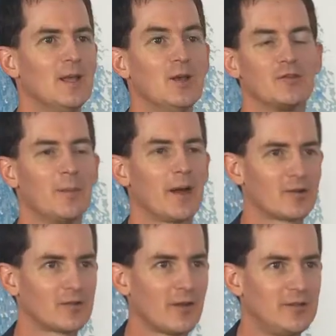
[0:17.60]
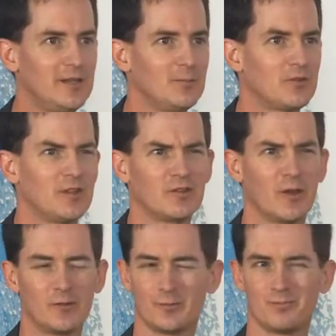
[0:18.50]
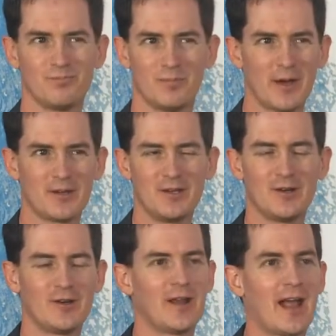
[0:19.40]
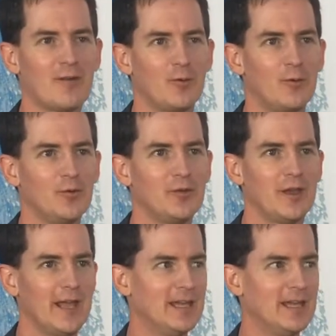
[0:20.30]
So Microsoft Teams is about a year and a half old,